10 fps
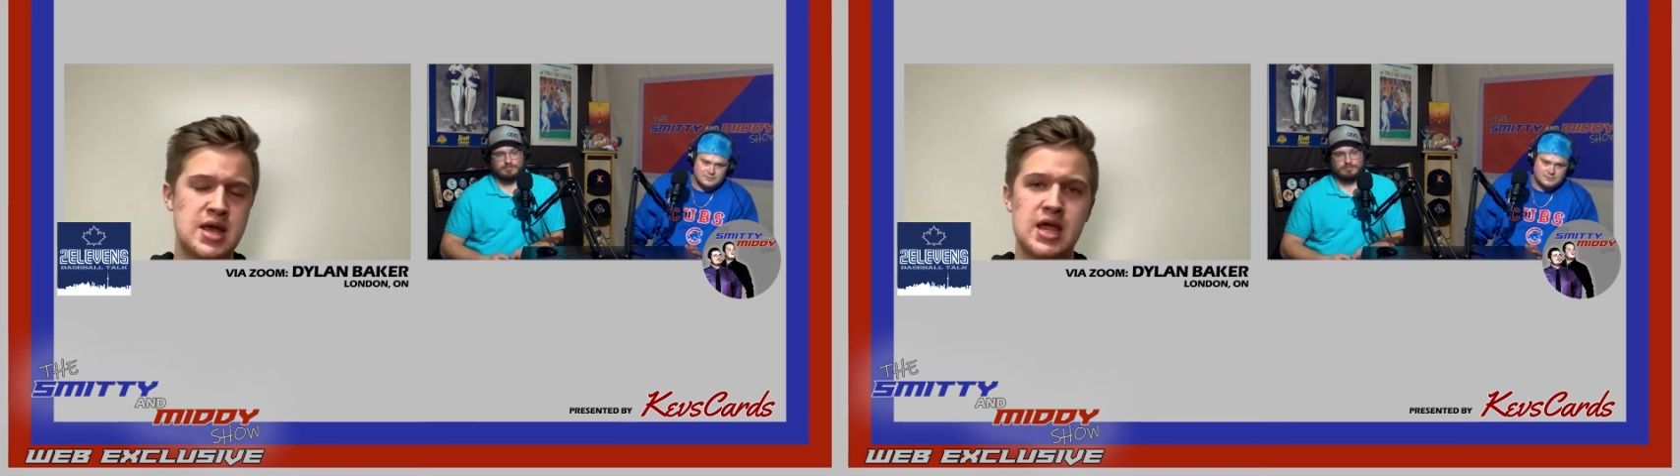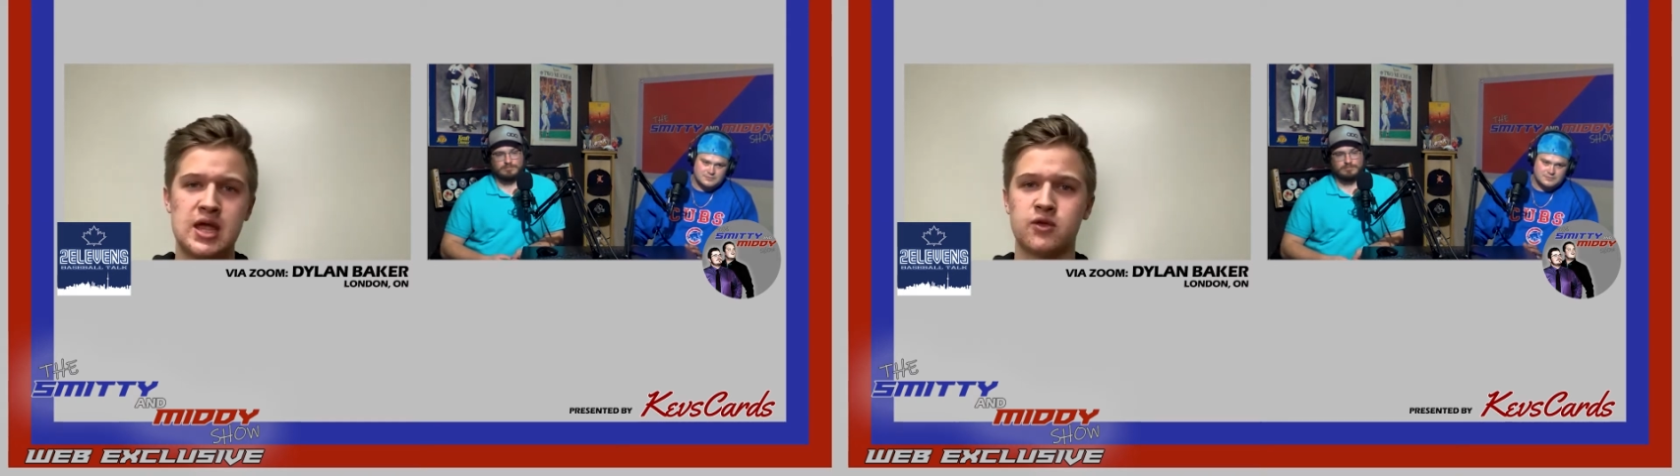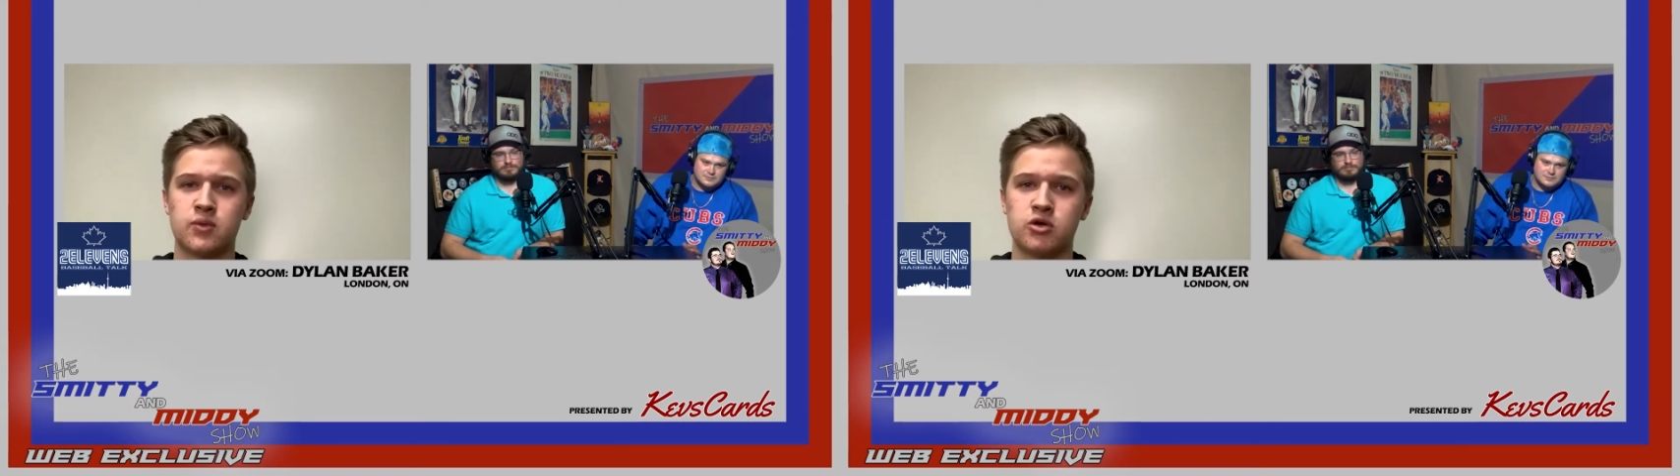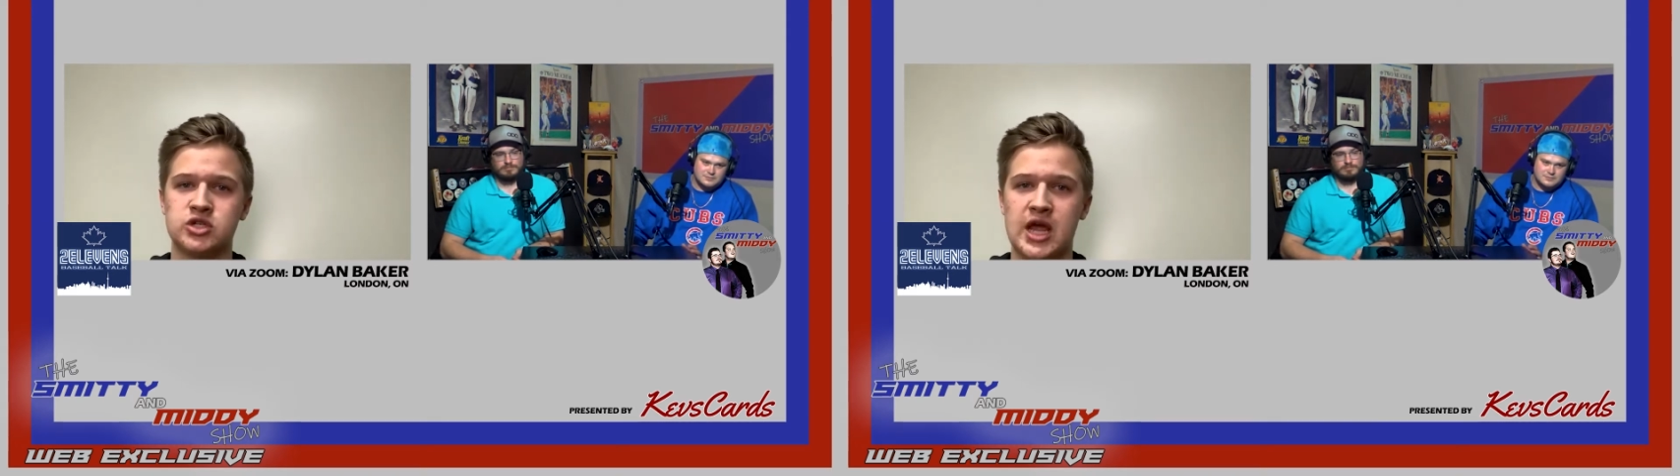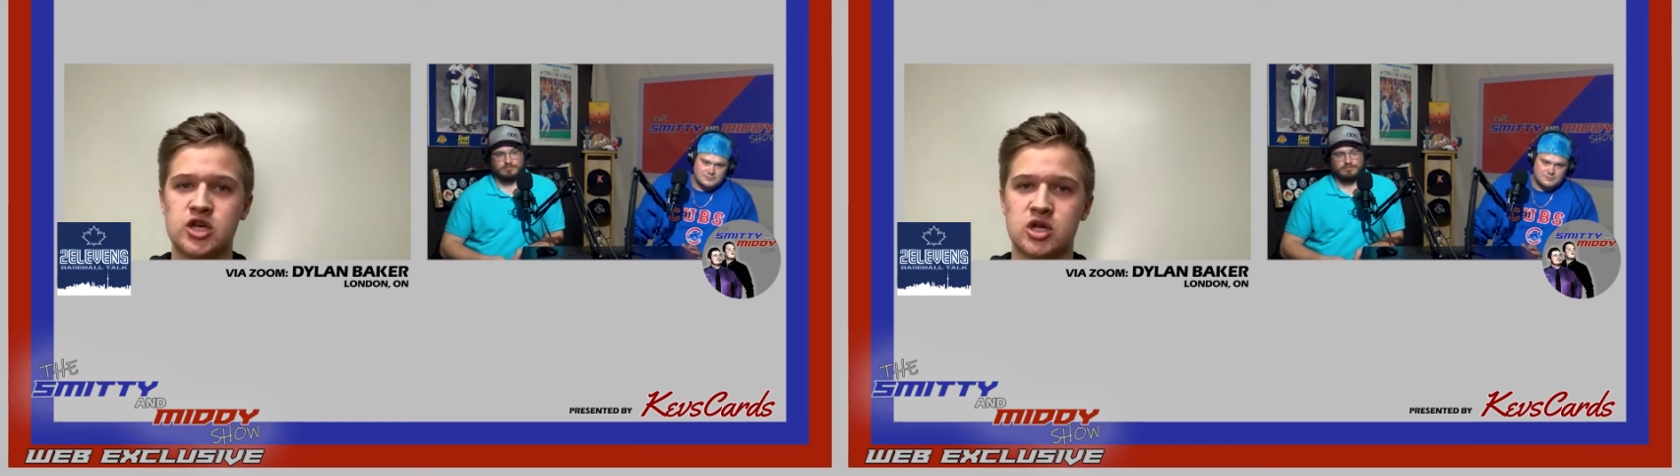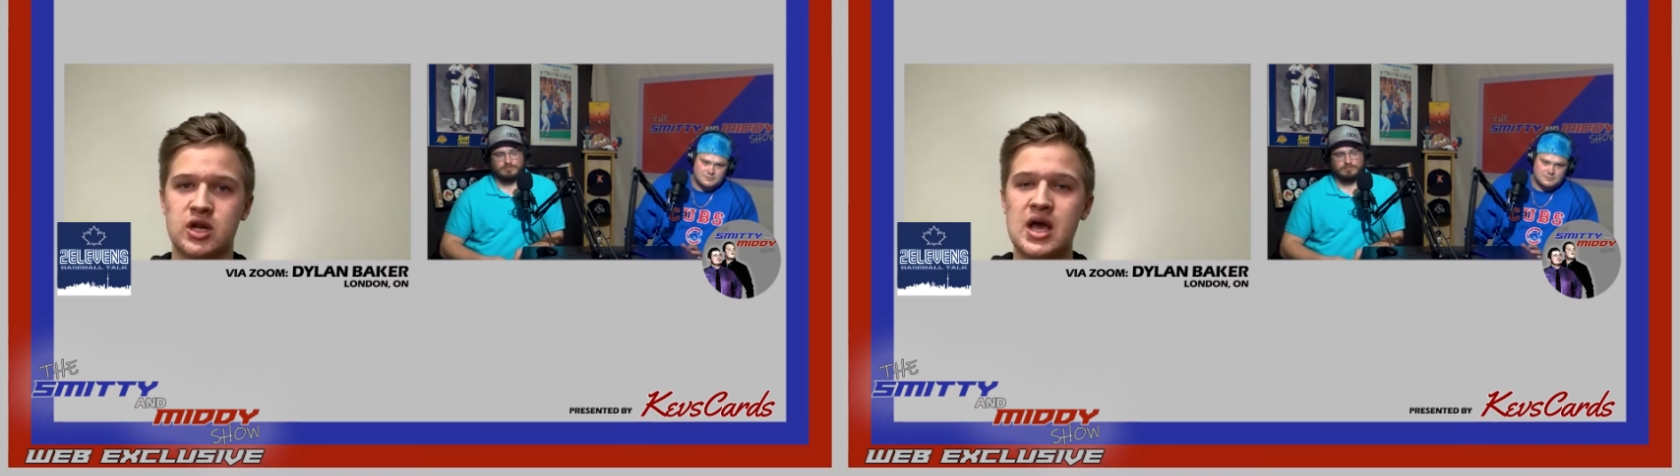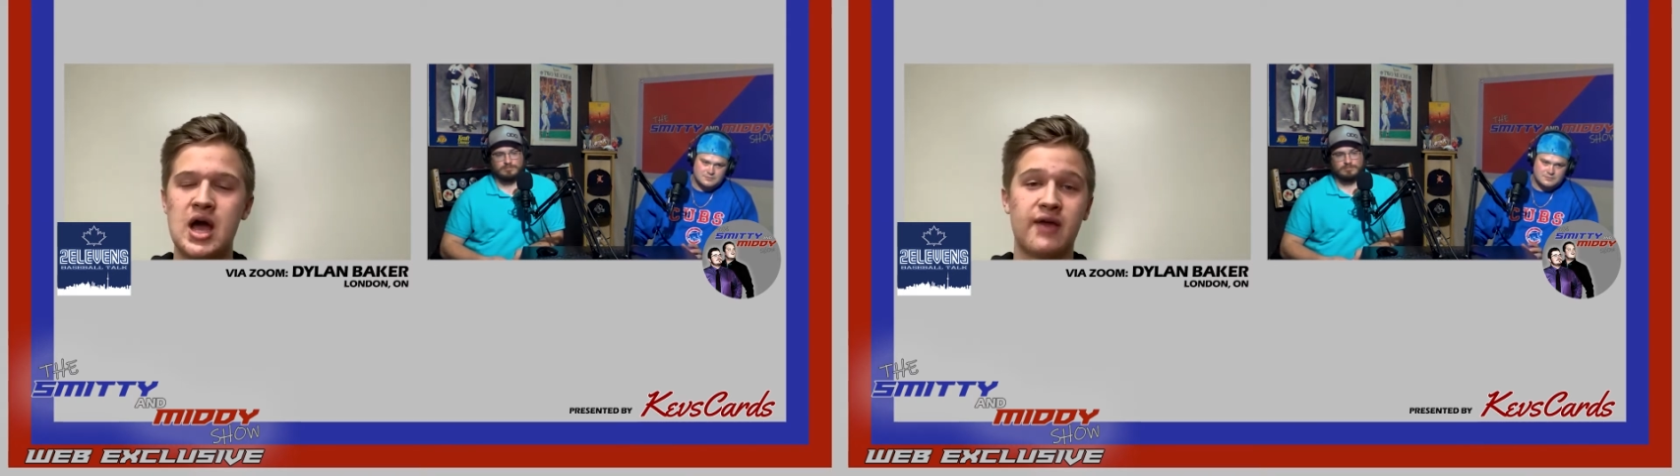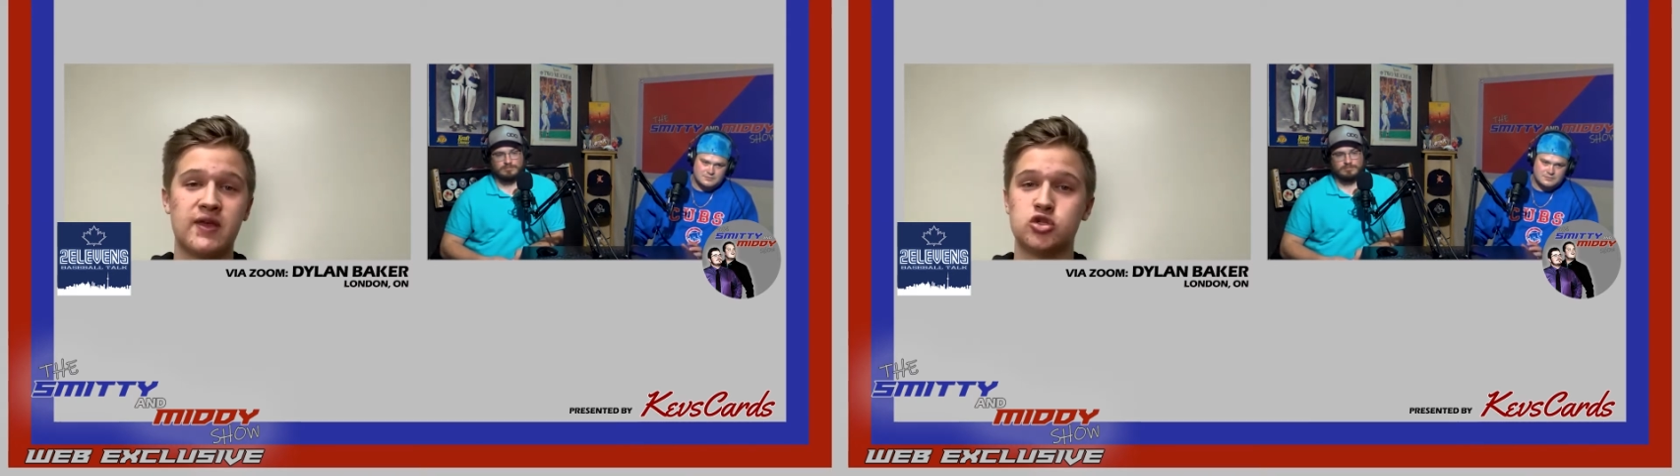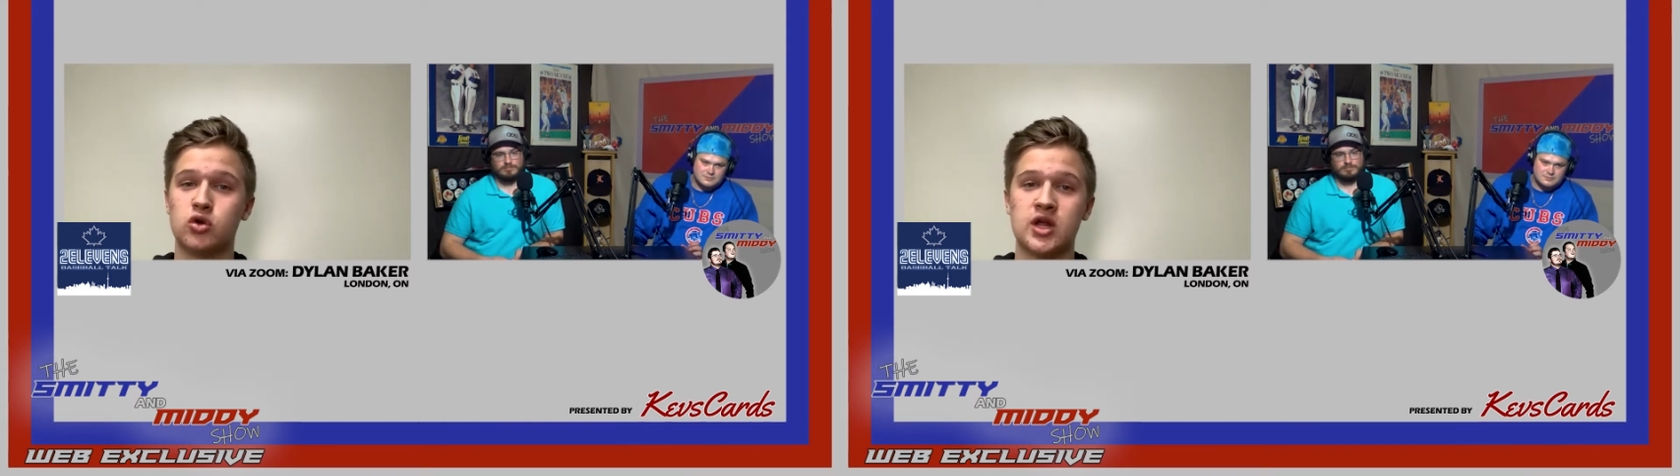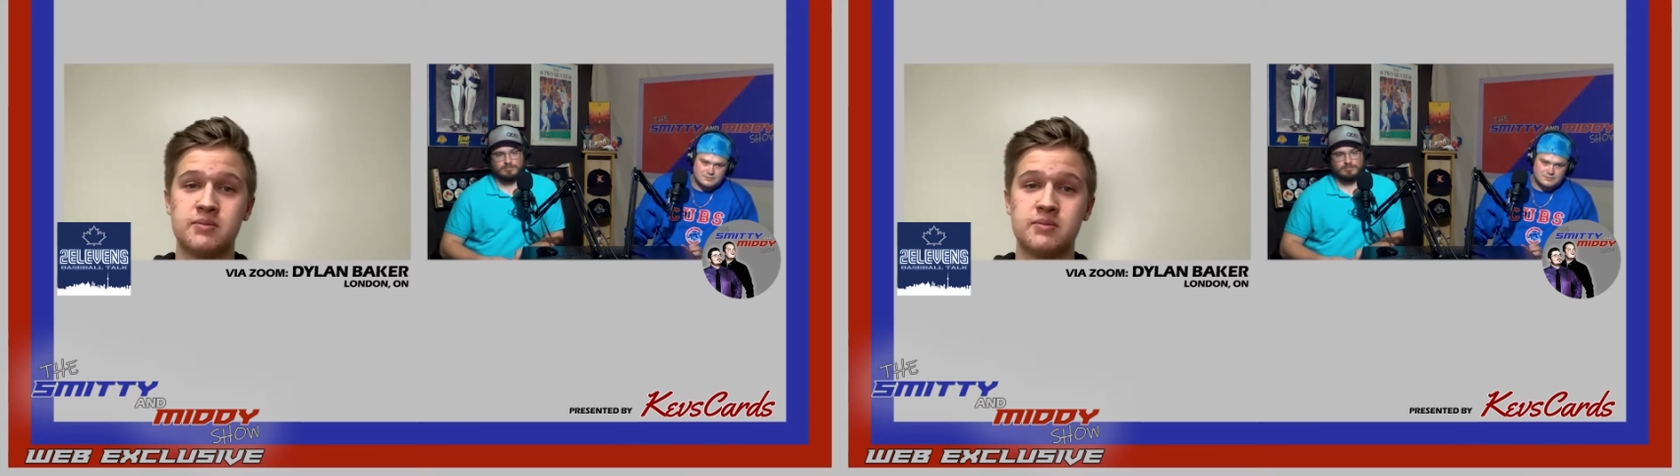in the rotation. I think Julian